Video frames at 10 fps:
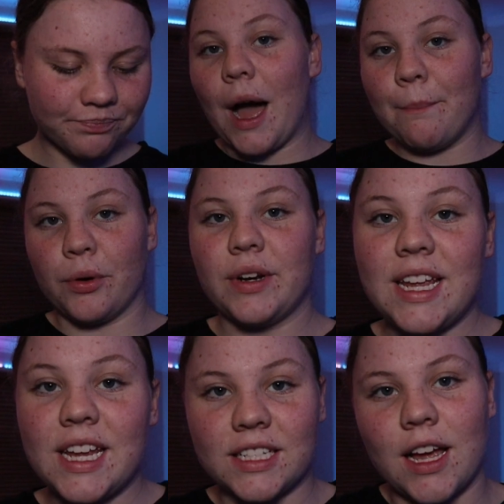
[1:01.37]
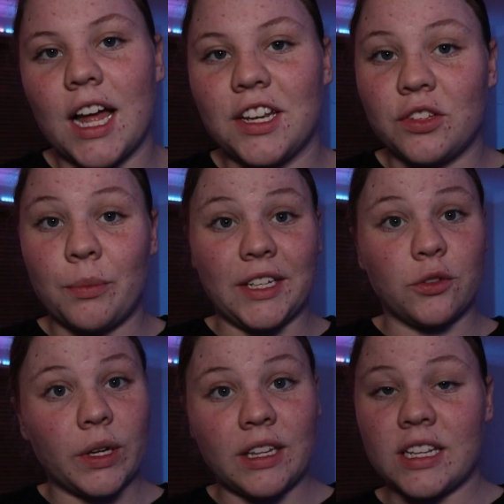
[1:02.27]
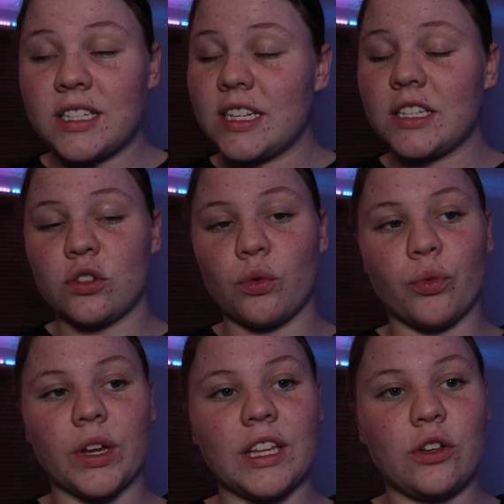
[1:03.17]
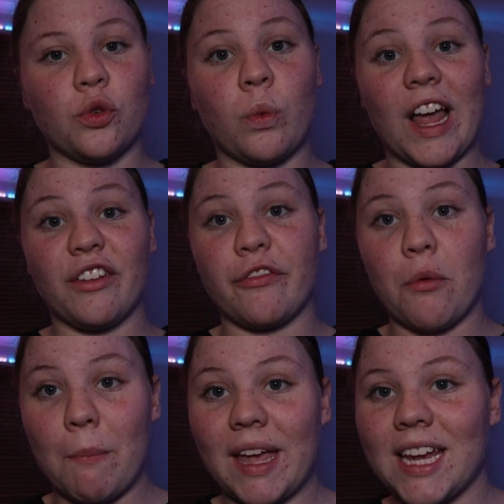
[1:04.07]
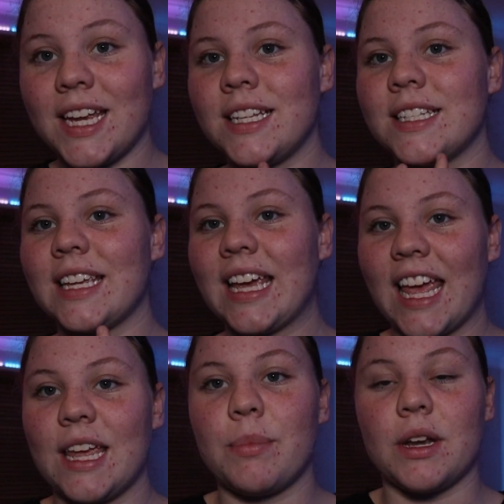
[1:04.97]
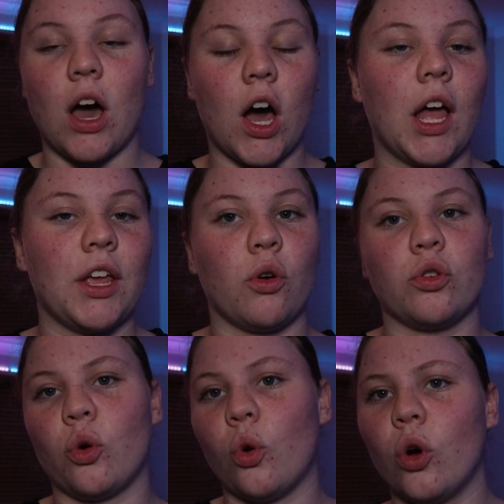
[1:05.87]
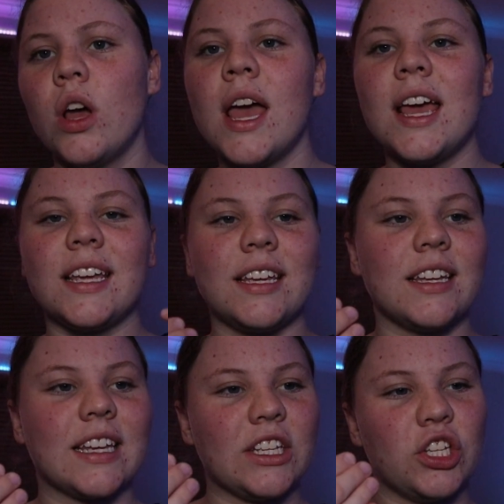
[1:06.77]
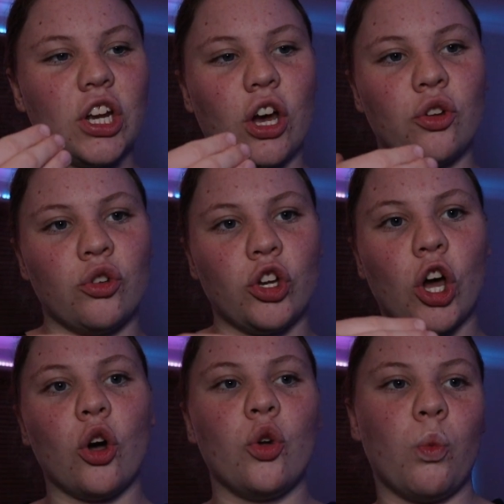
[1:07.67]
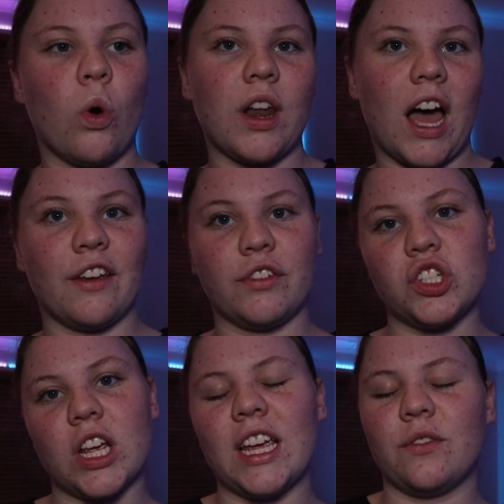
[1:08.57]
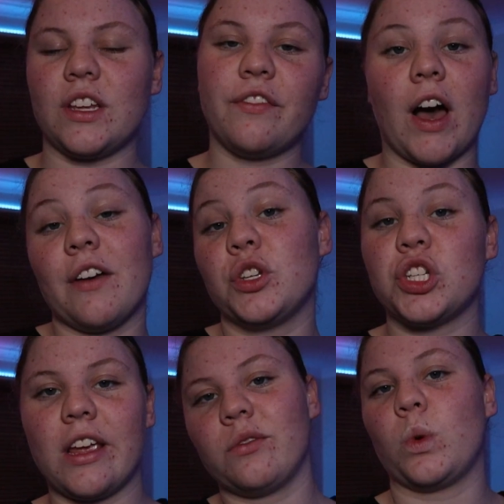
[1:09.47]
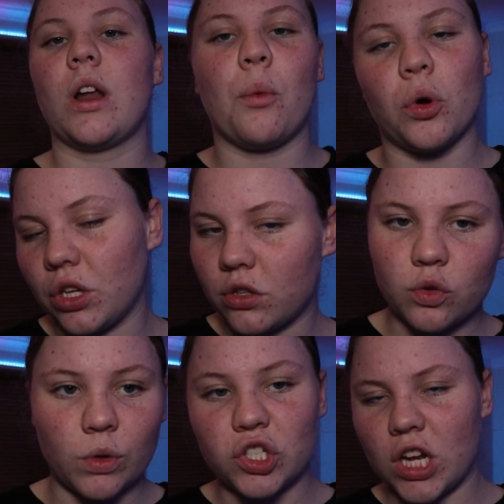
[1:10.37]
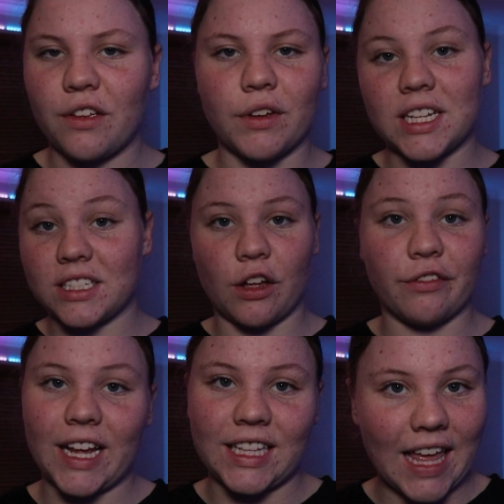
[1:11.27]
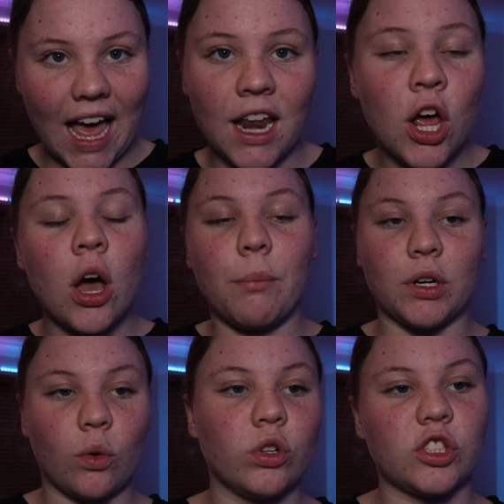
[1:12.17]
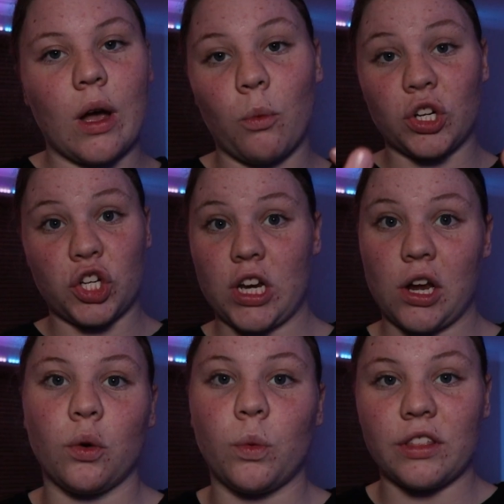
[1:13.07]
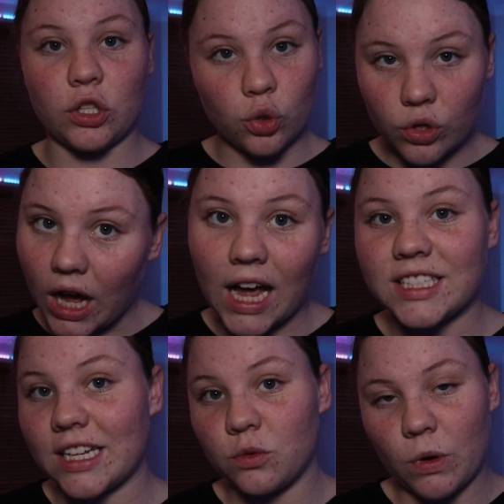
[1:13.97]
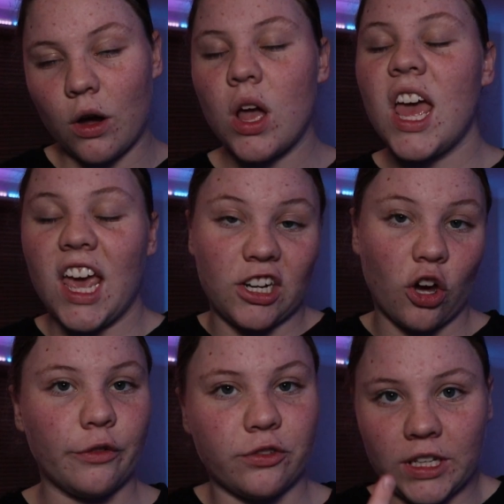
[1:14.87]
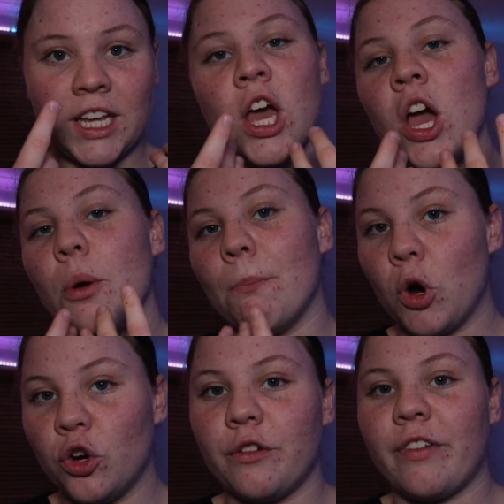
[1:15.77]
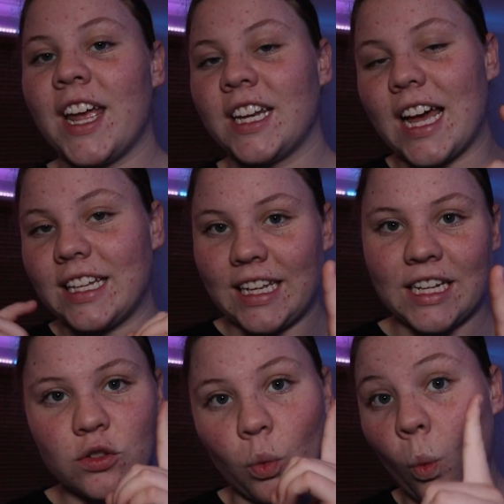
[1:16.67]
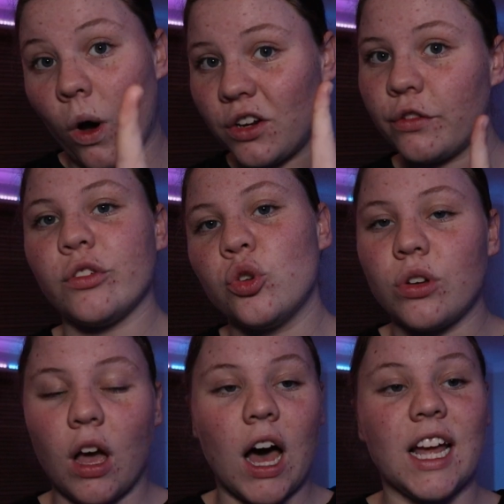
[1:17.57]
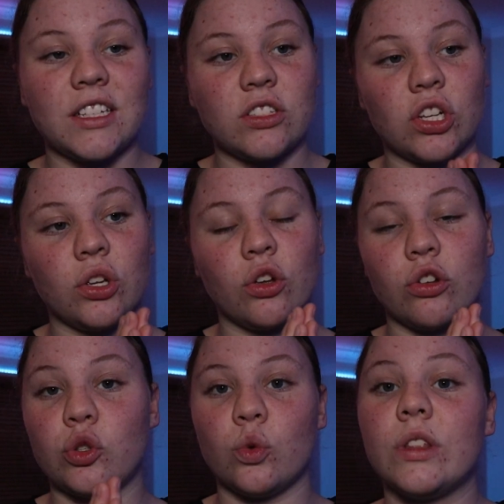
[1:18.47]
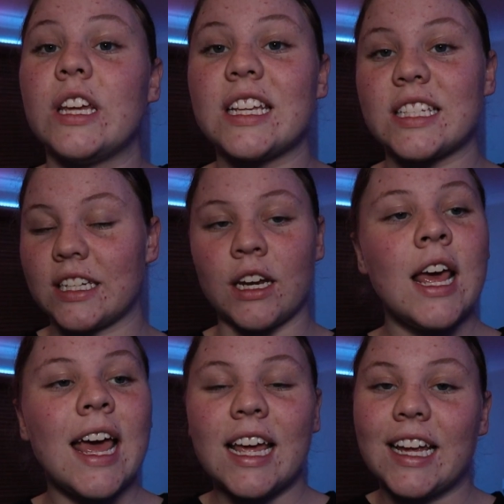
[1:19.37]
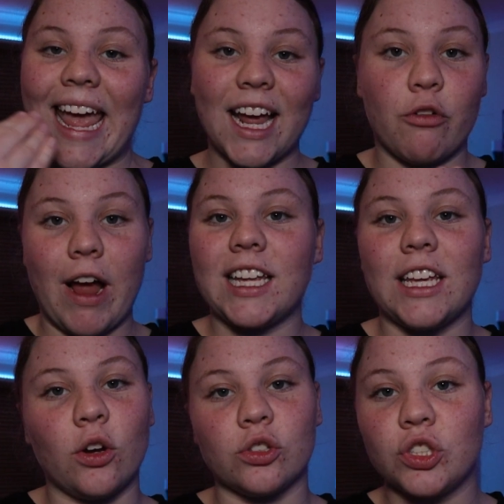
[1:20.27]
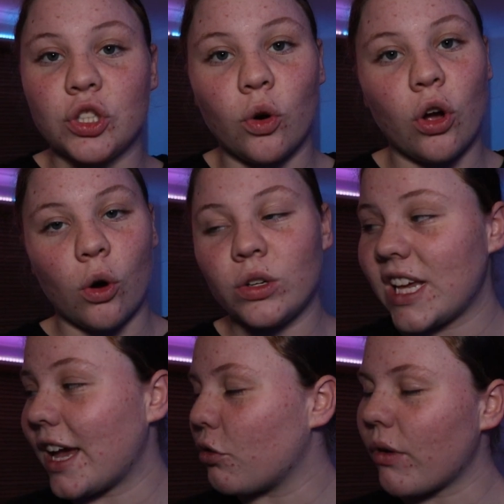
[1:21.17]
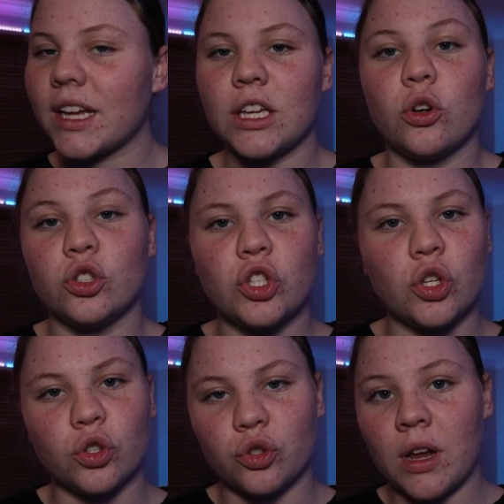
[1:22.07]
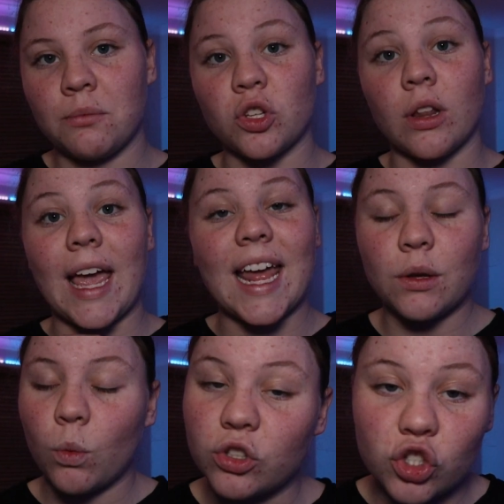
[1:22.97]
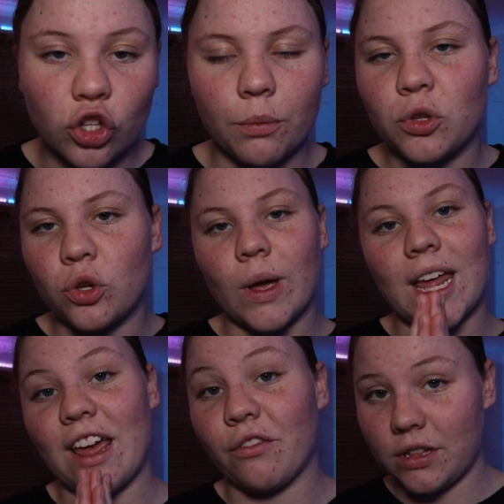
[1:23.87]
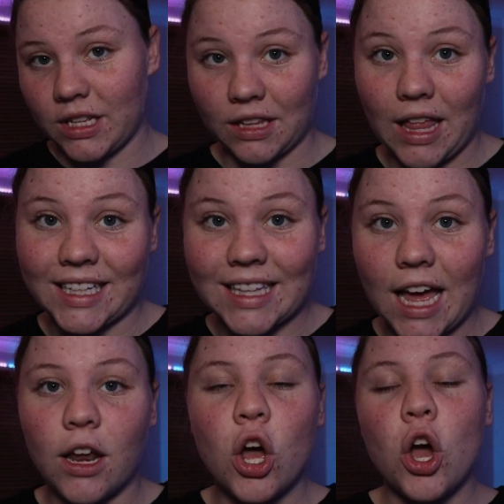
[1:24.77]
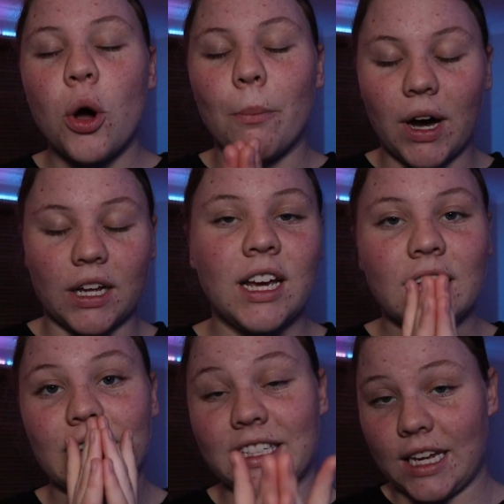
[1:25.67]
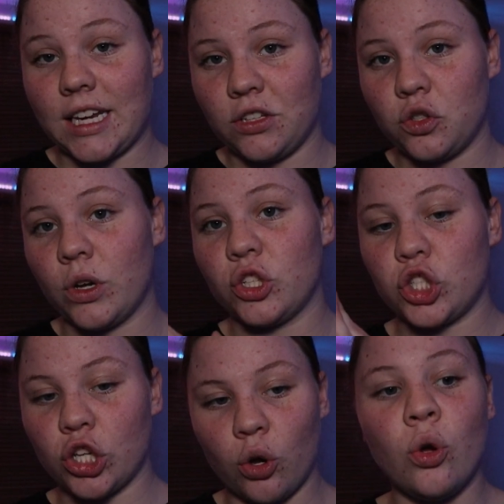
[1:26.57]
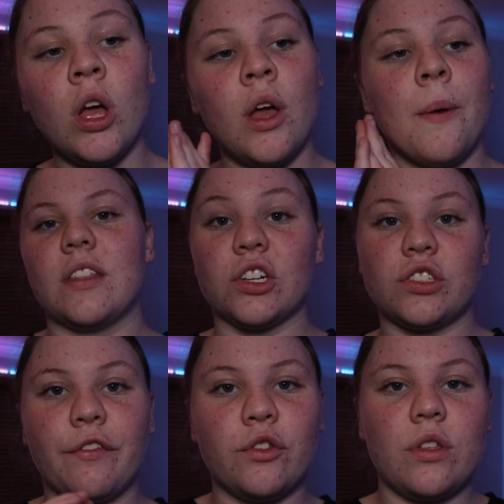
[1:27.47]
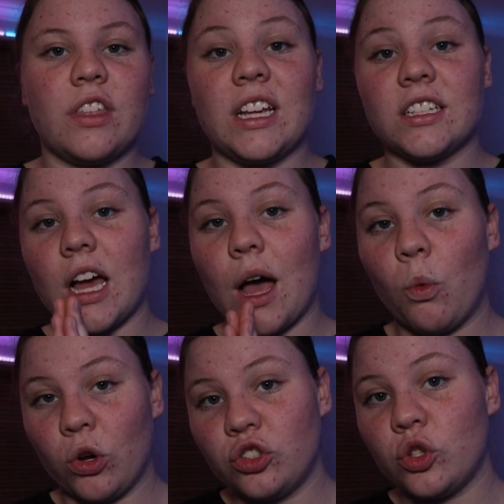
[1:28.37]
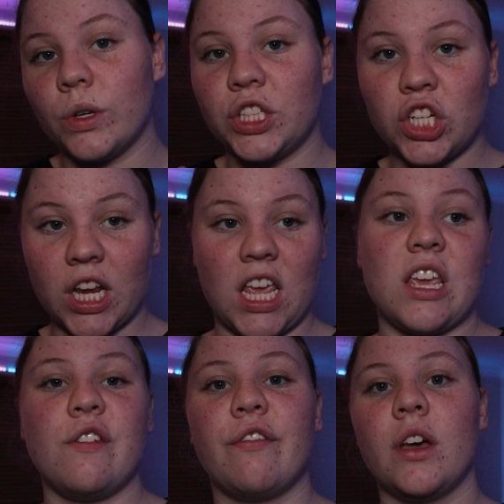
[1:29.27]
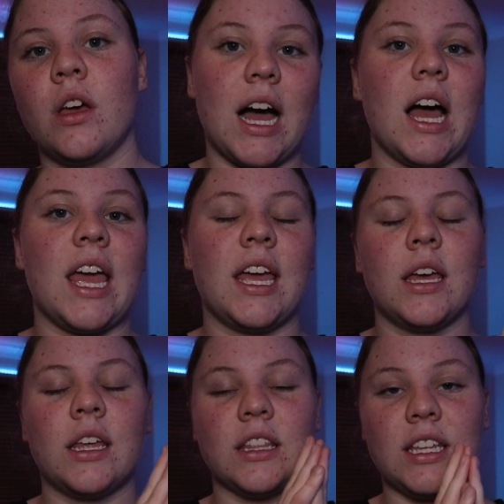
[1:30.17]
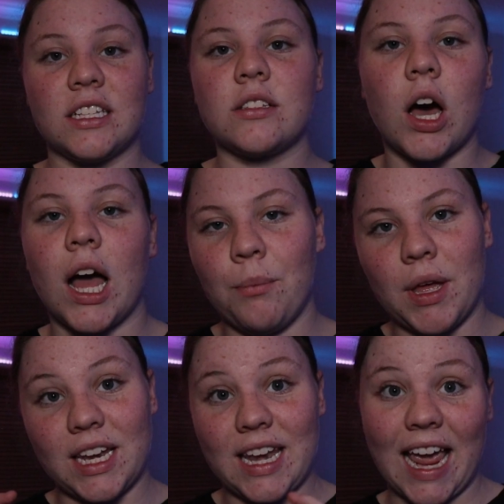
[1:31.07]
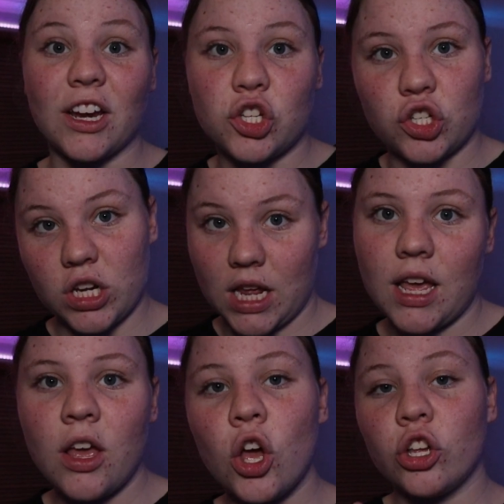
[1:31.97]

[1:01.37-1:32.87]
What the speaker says: I'm pretty excited to be doing this. This is a really good way for me to keep an eye on, or know what I've achieved, if I've achieved what I wanted to achieve and stuff like that. But also I want to share it with you guys as well, and hopefully motivate at least one of you guys to do this and get cracking onto your goals, get cracking onto your dreams. Don't let anyone stop you and everything like that. But let's get into it. So there's a few things I want to achieve by this time next year.